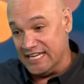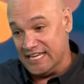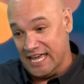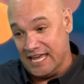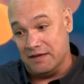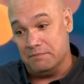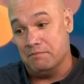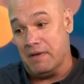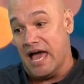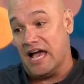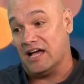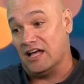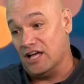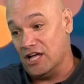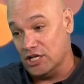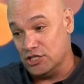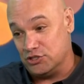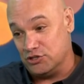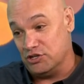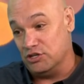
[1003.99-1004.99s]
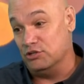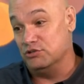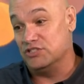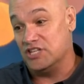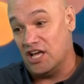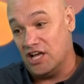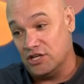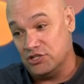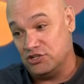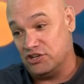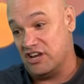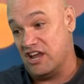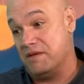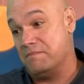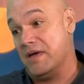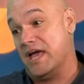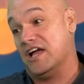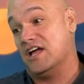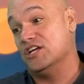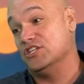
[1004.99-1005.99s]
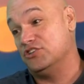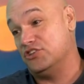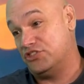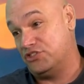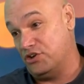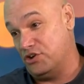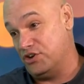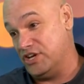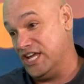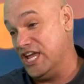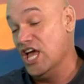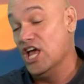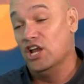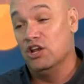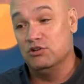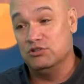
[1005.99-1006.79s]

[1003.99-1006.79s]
gain back 100, lose 100, gain back 130,